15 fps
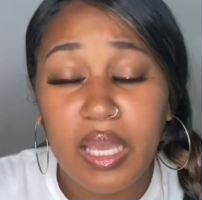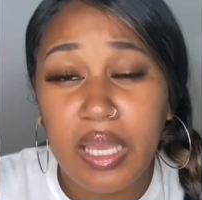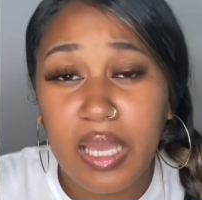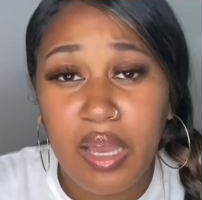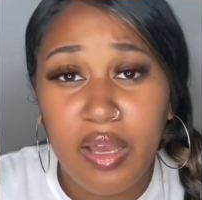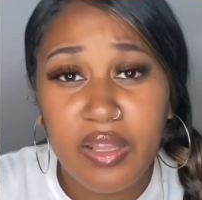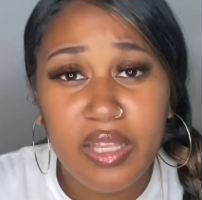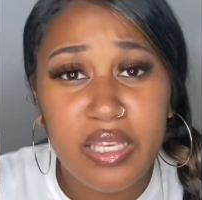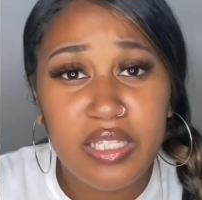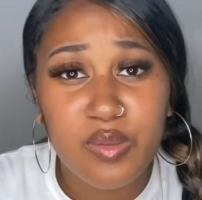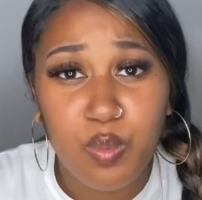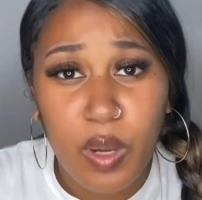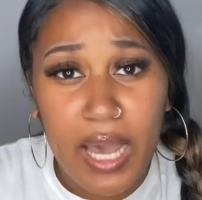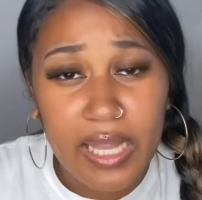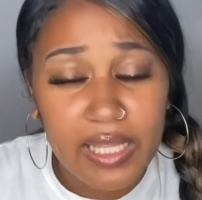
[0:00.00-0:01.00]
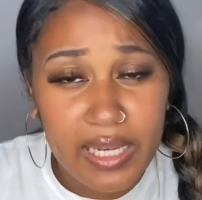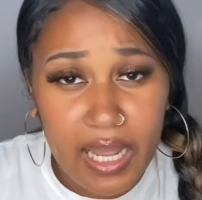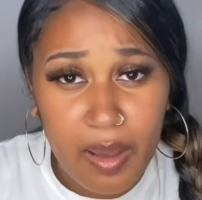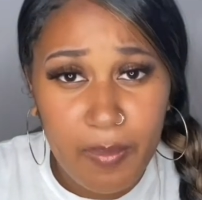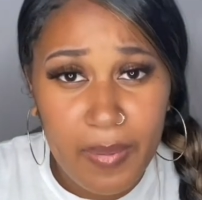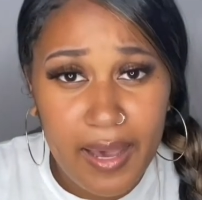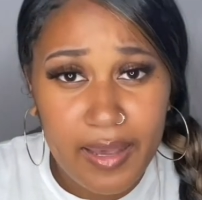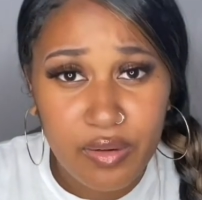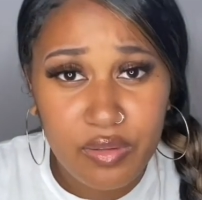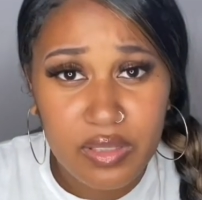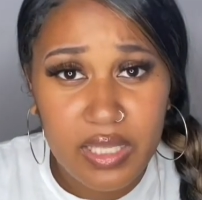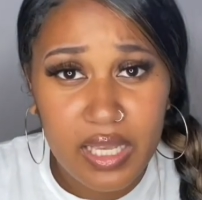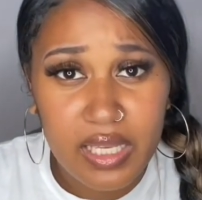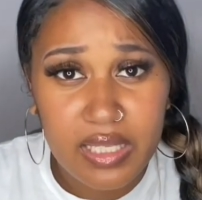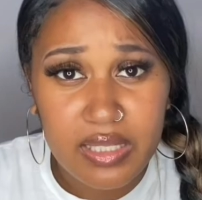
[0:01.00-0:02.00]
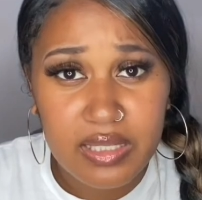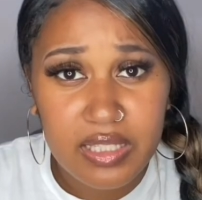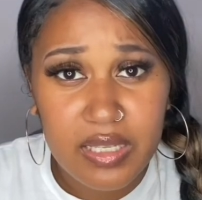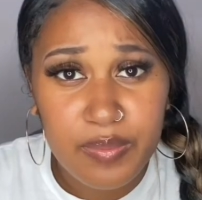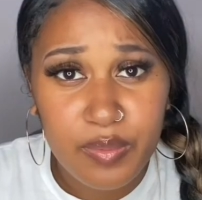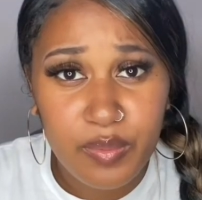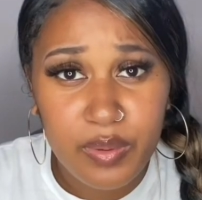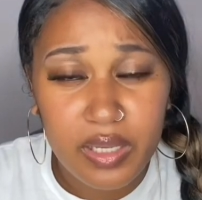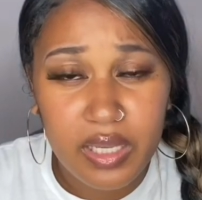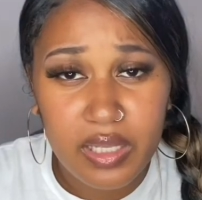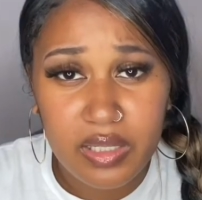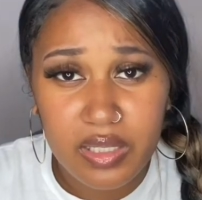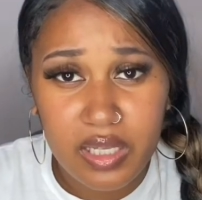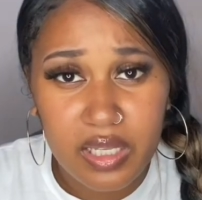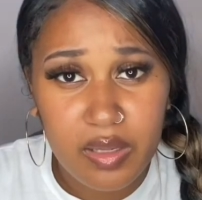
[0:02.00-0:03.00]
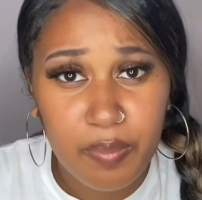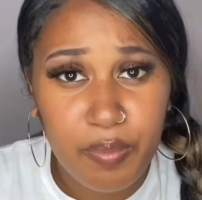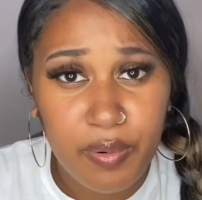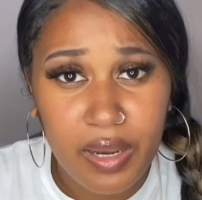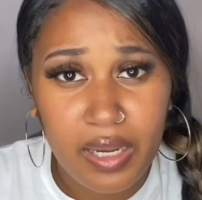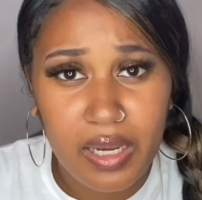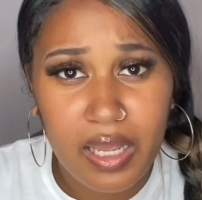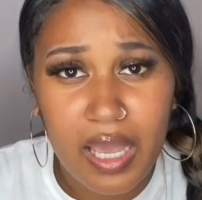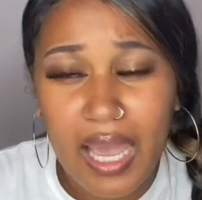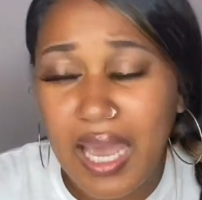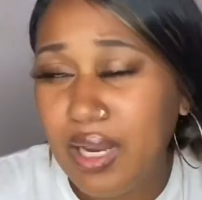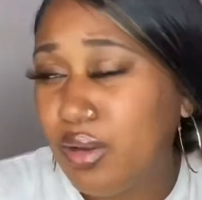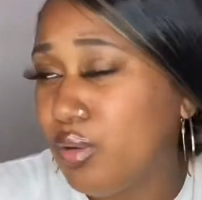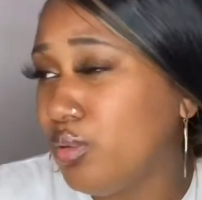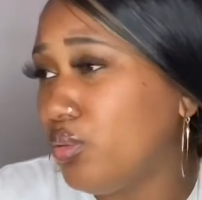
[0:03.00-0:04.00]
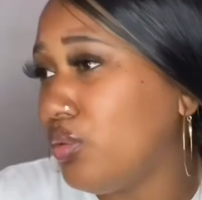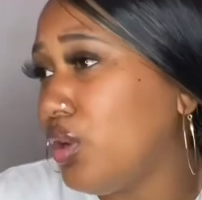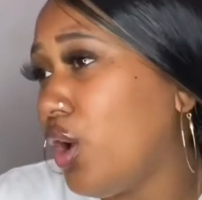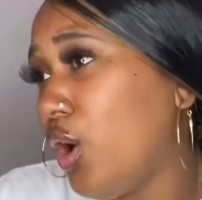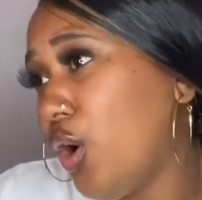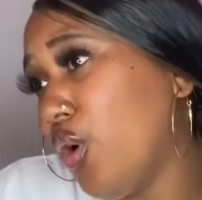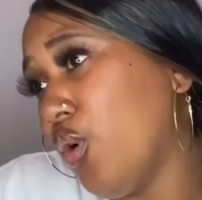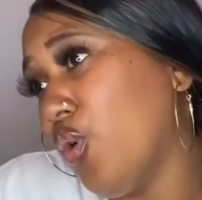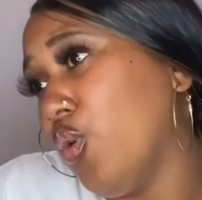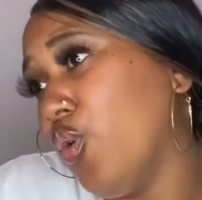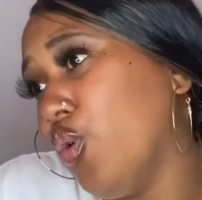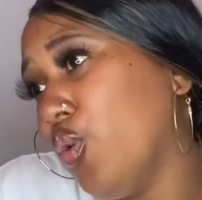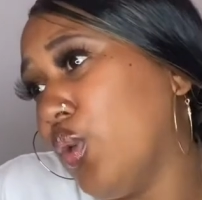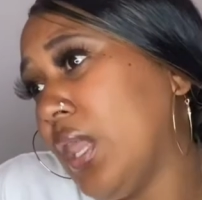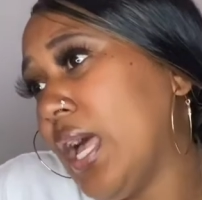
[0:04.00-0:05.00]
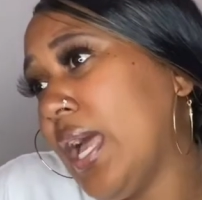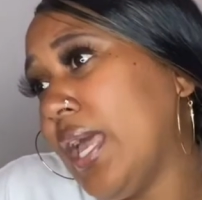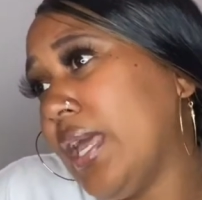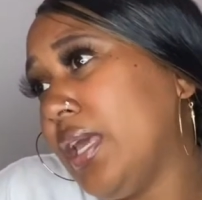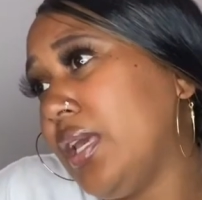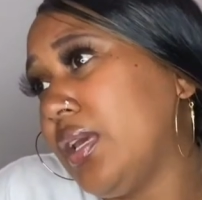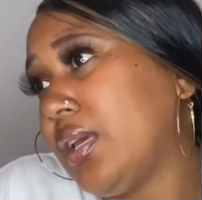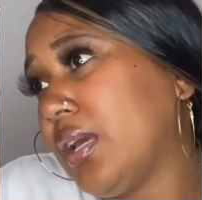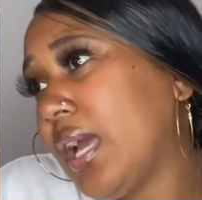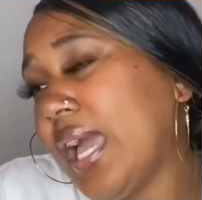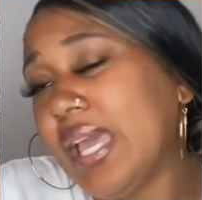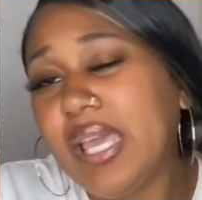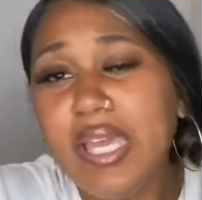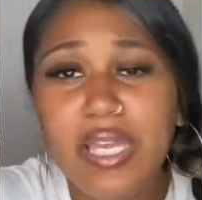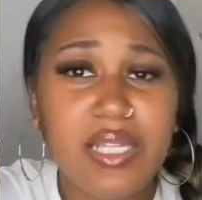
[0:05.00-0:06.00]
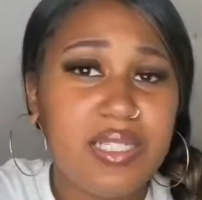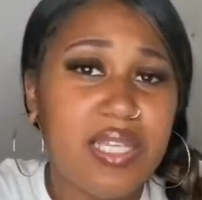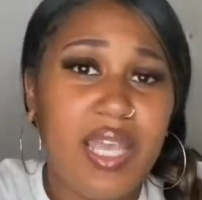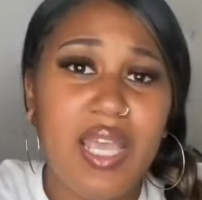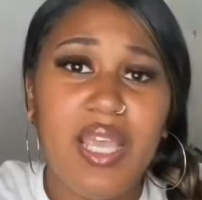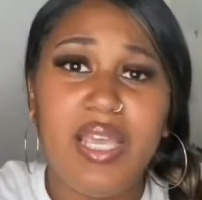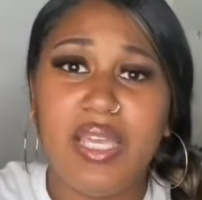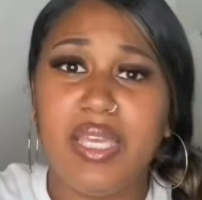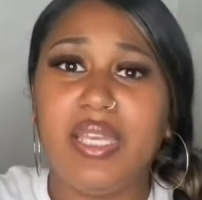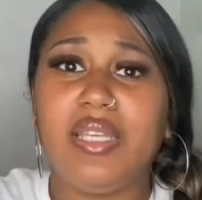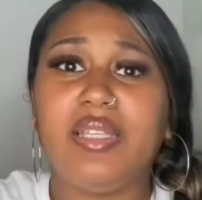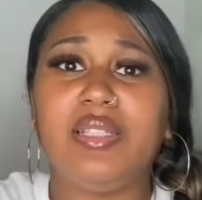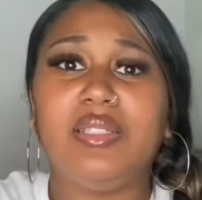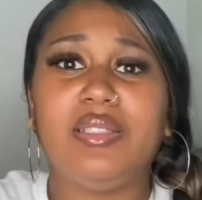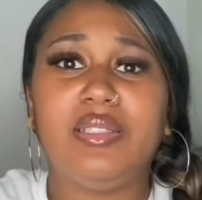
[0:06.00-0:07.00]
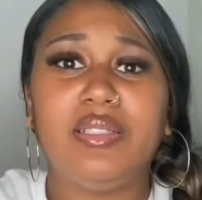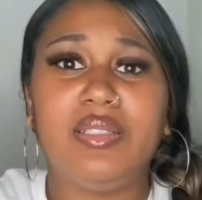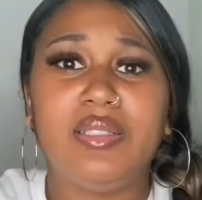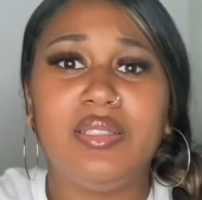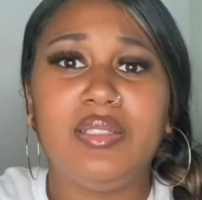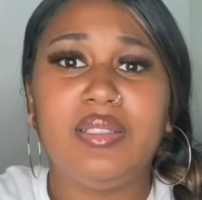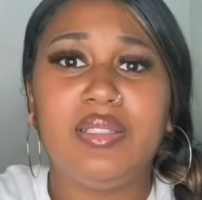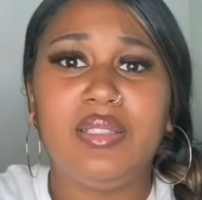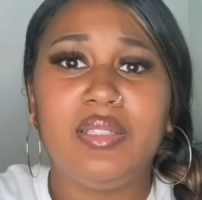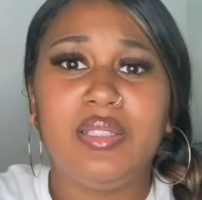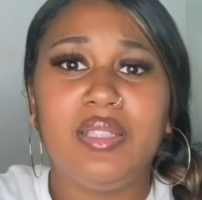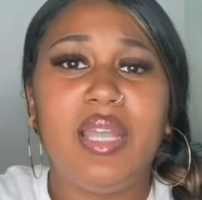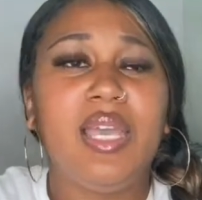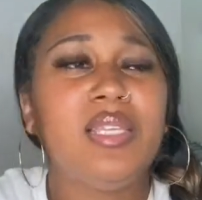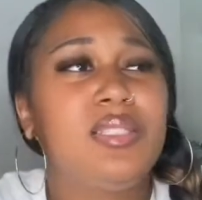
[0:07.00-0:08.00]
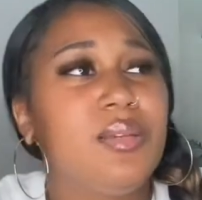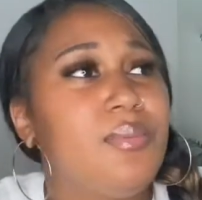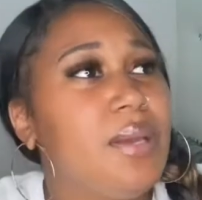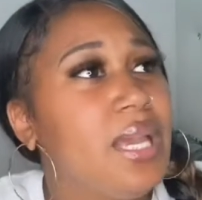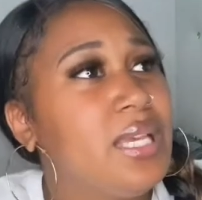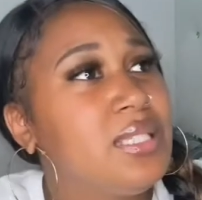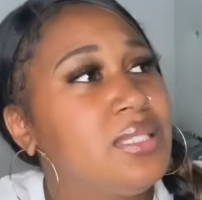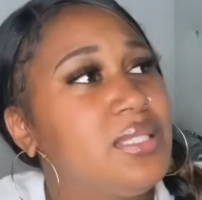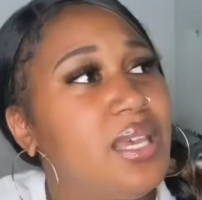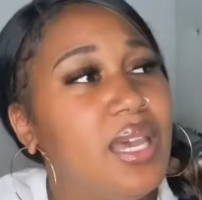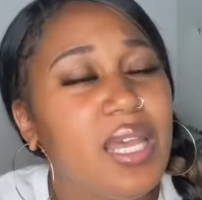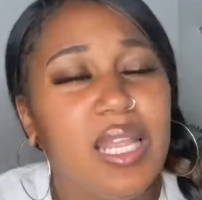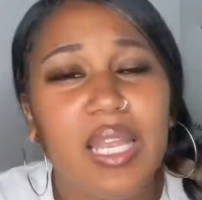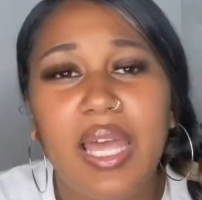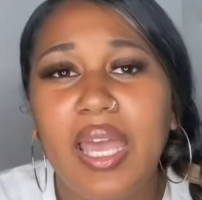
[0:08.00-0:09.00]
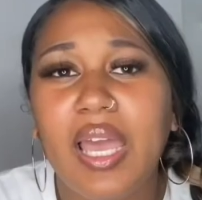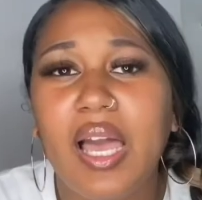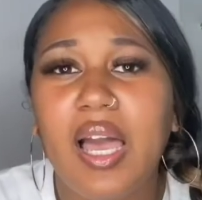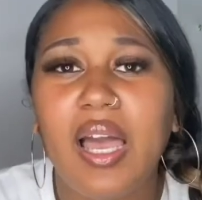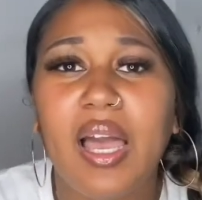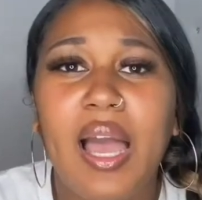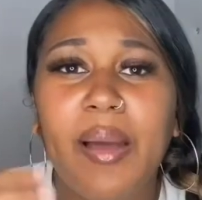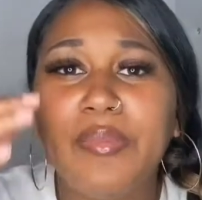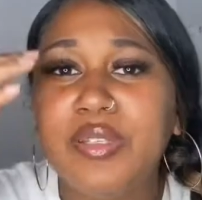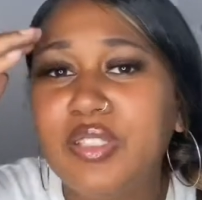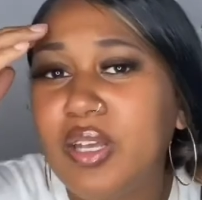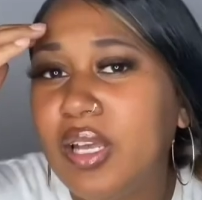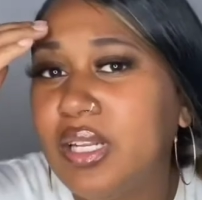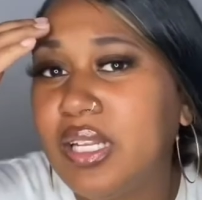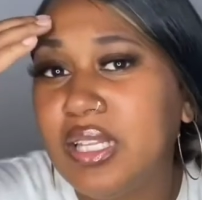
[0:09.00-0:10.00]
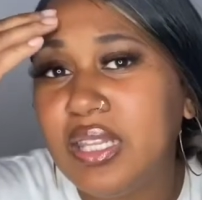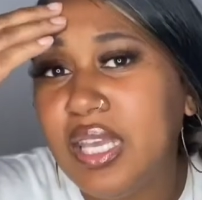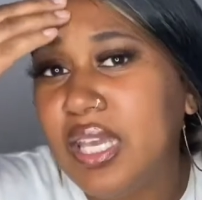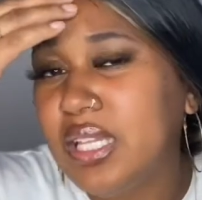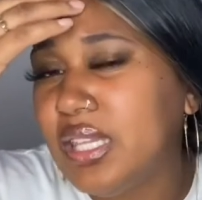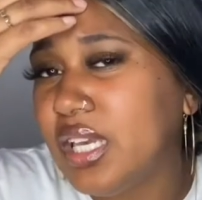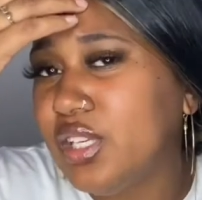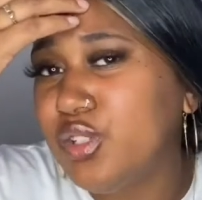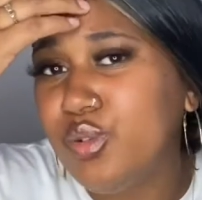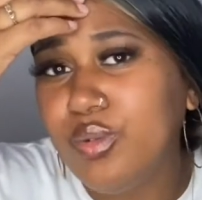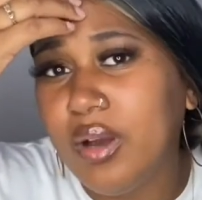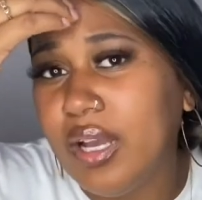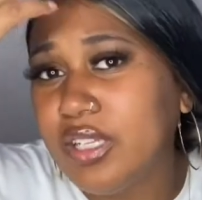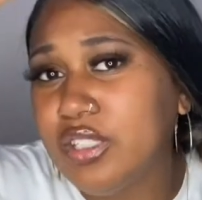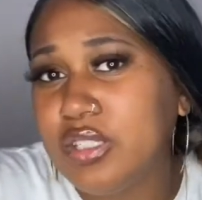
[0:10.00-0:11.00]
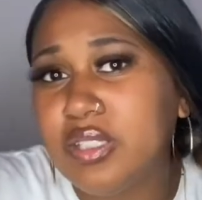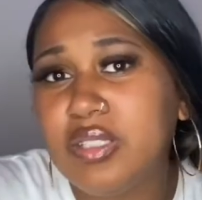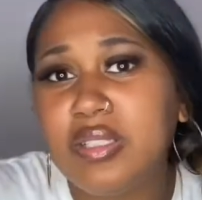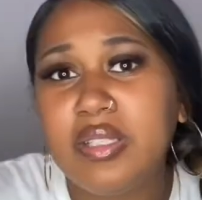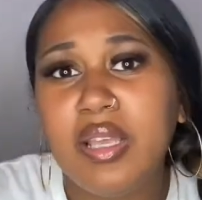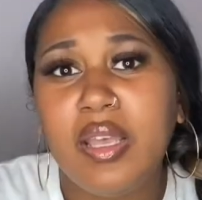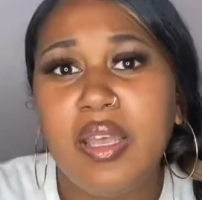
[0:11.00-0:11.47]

are these Wild 'N Out models that he's sleeping with and getting pregnant? I don't know. Like, I can't take it. Like somebody said, like, I'm starting to think that you are just